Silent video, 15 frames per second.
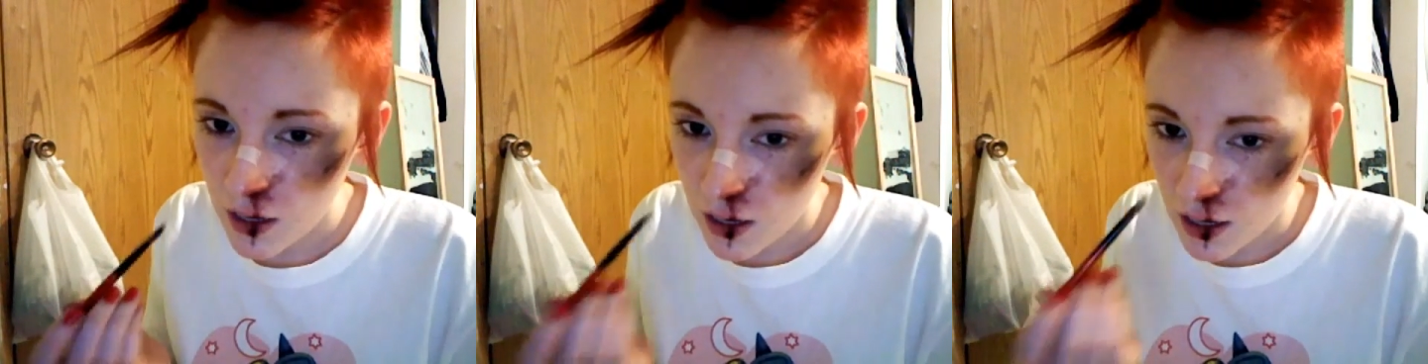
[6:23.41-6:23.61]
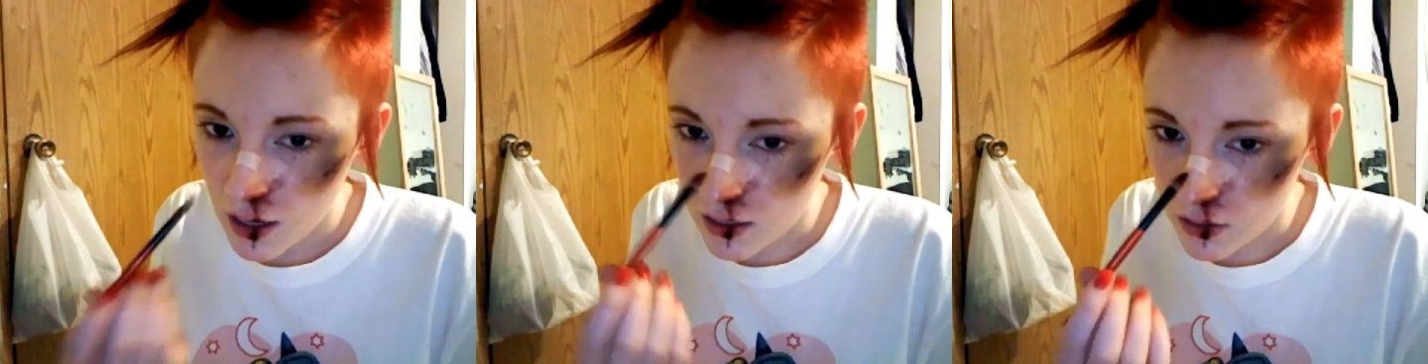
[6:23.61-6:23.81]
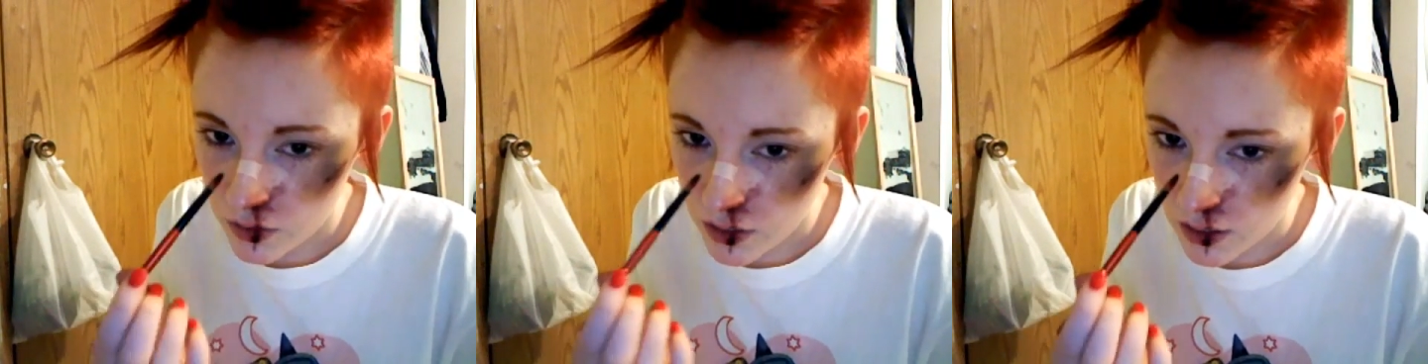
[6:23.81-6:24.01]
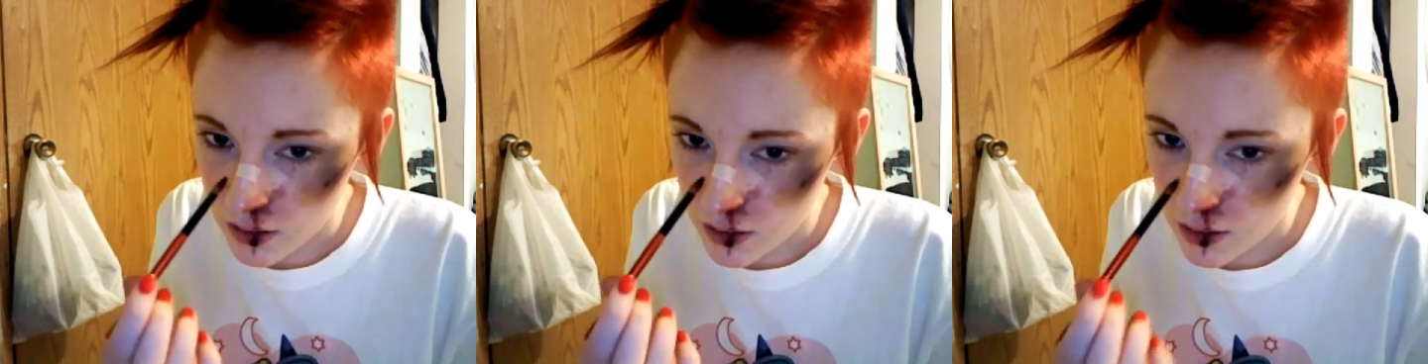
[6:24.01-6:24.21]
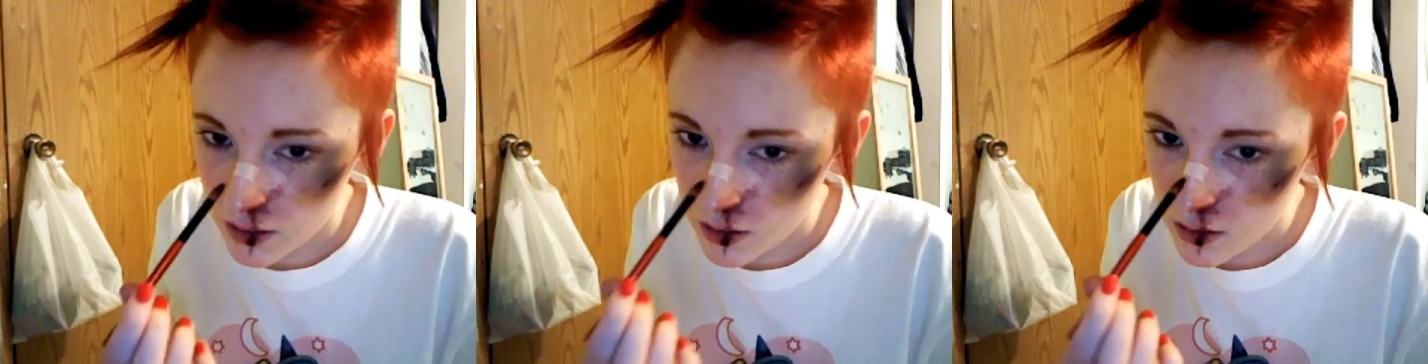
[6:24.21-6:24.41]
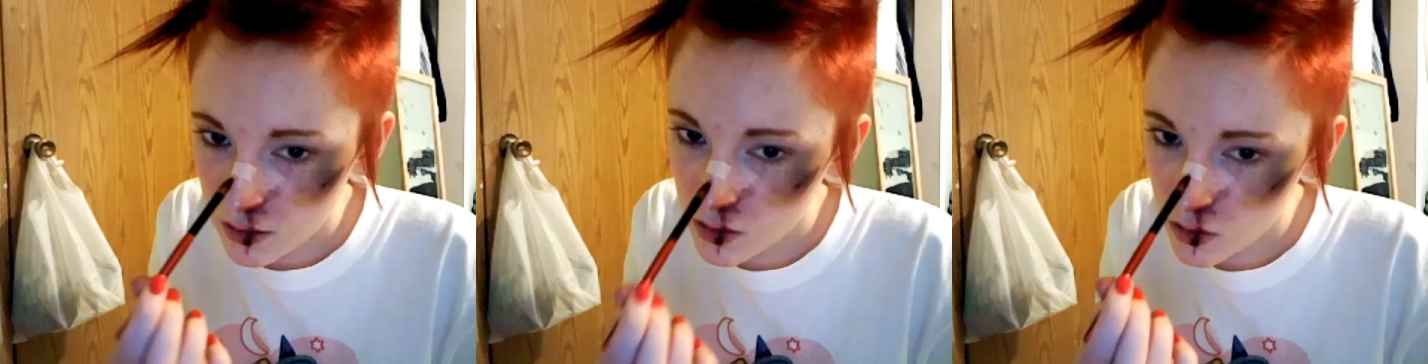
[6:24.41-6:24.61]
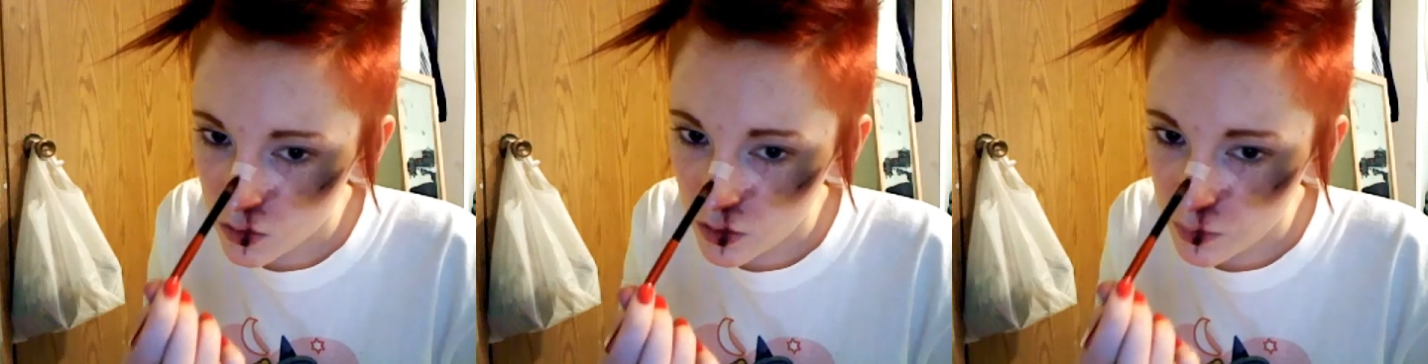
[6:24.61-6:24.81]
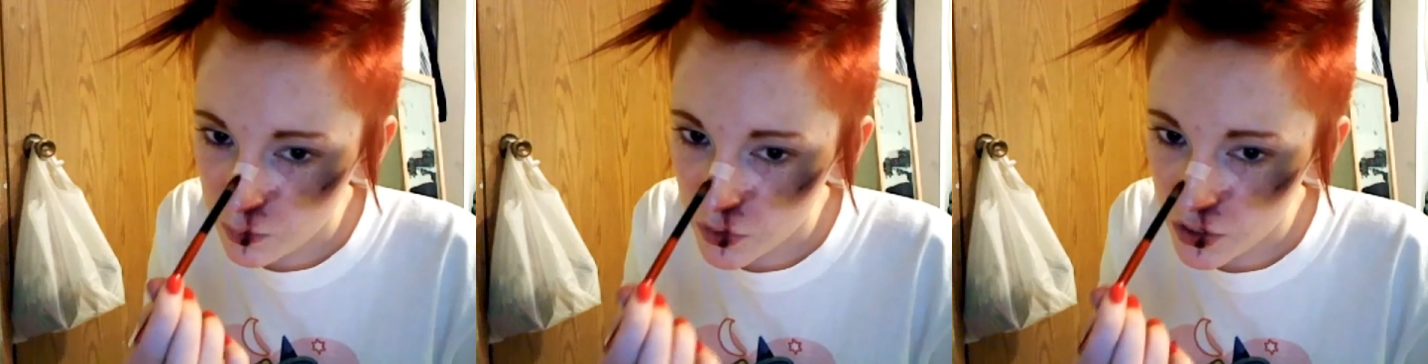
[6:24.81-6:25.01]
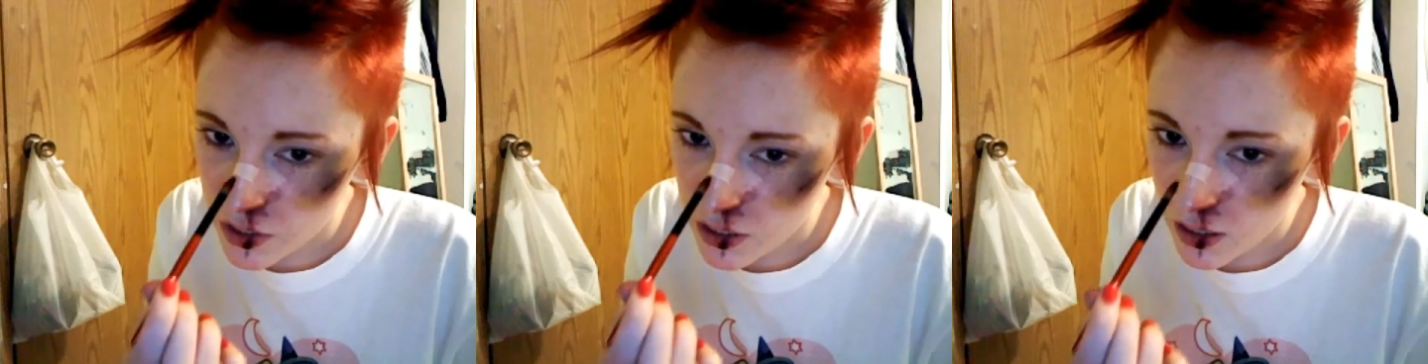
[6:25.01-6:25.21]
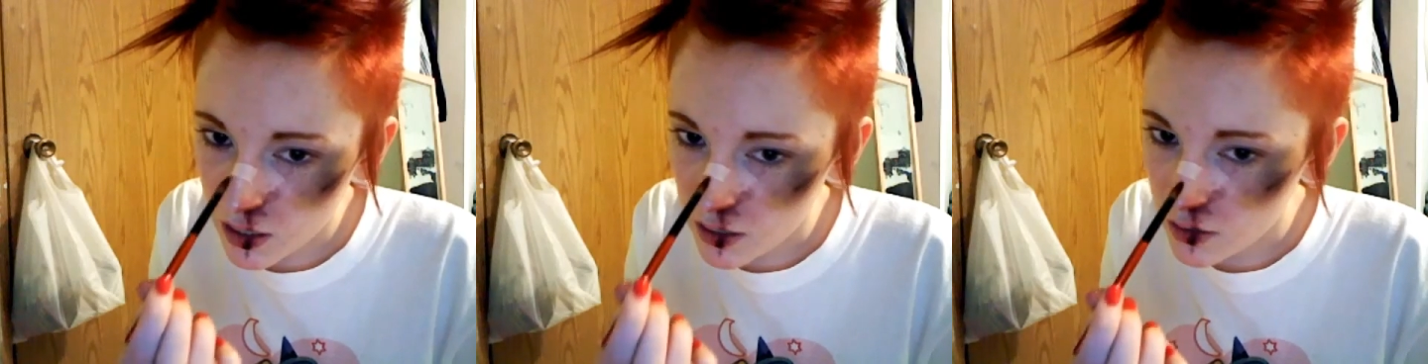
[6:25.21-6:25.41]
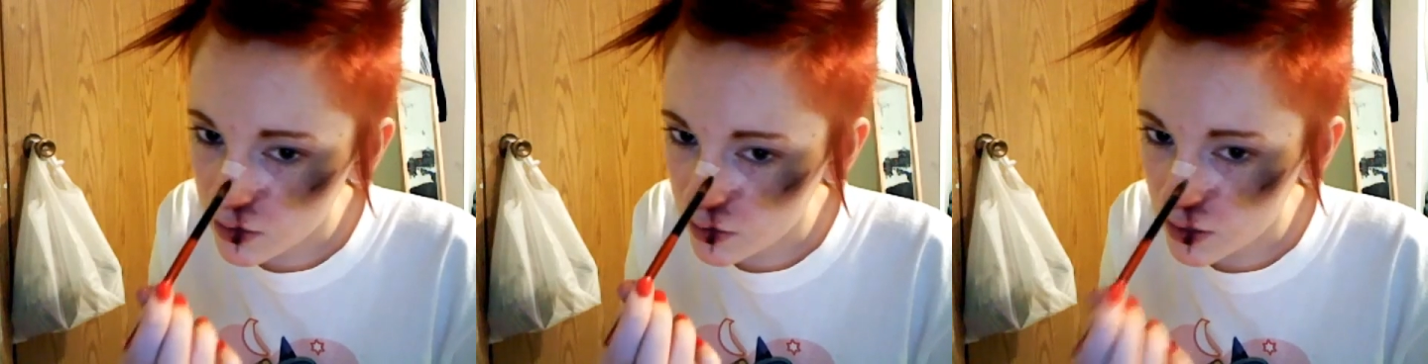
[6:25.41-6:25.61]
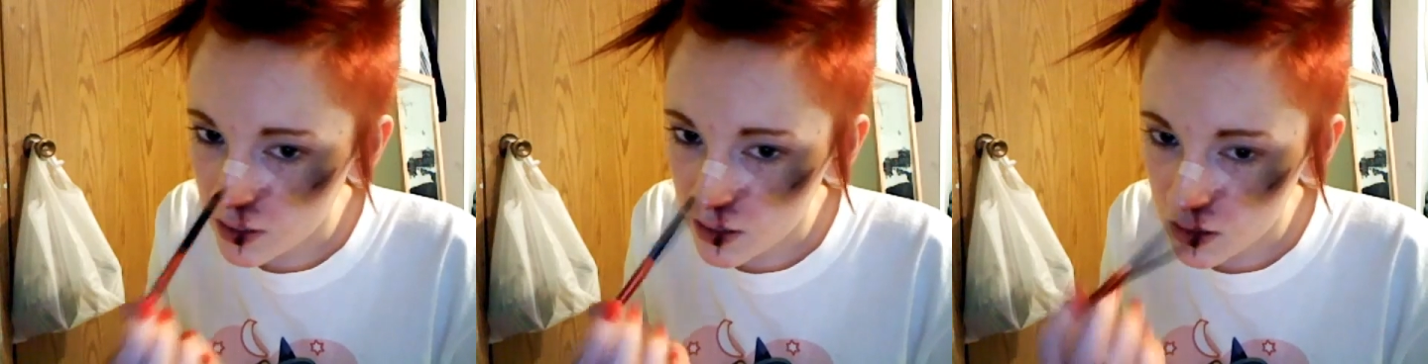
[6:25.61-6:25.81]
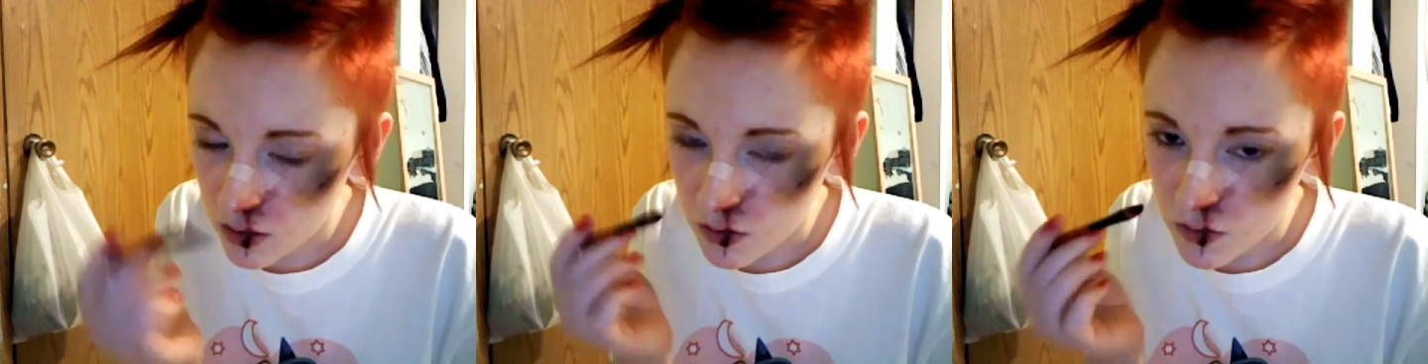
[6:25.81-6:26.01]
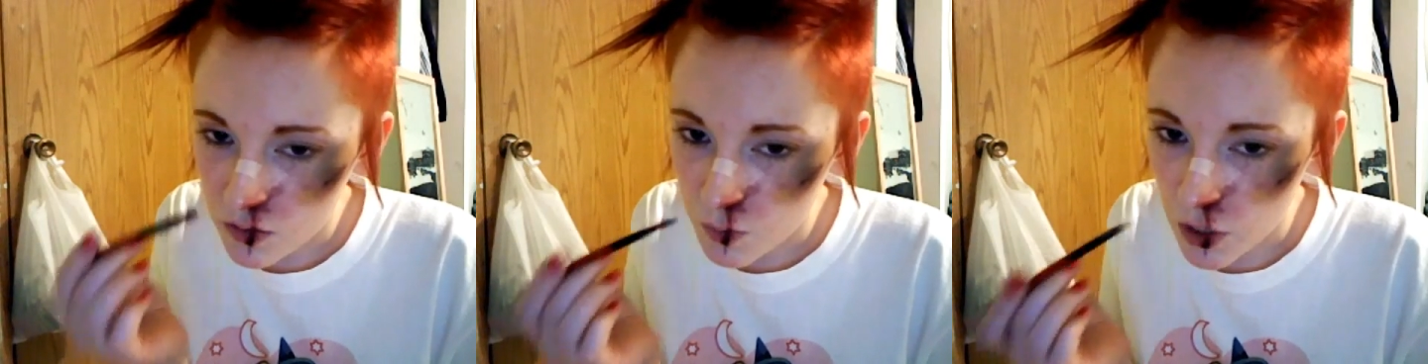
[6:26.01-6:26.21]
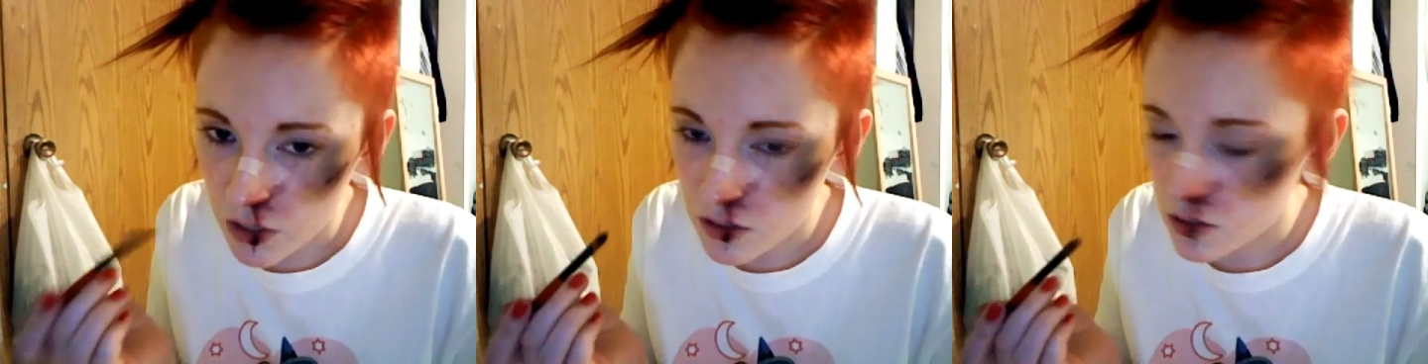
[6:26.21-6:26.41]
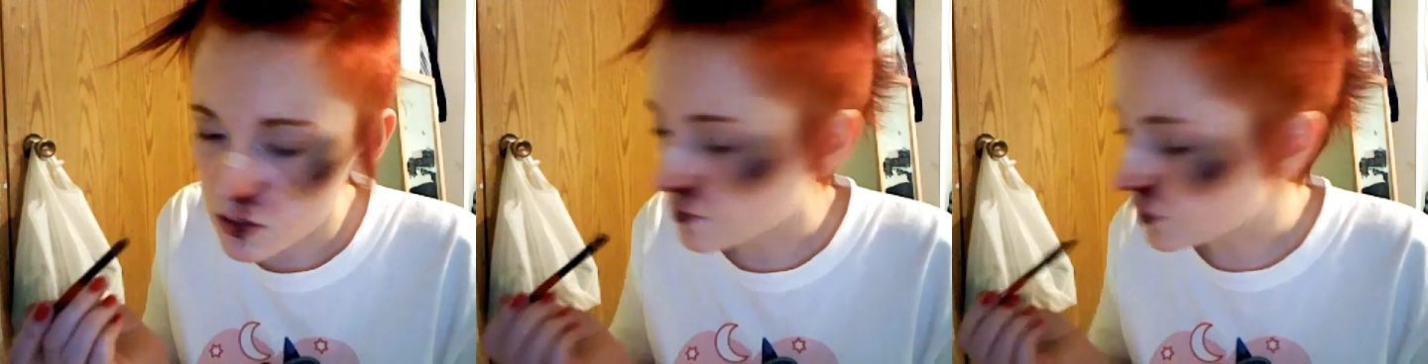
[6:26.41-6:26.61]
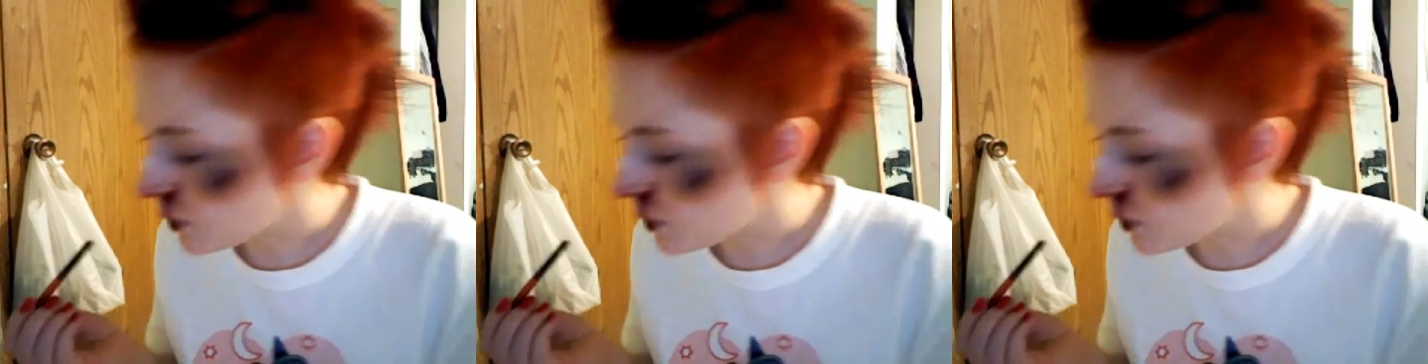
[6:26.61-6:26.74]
and you can slowly push it underneath the loose parts of your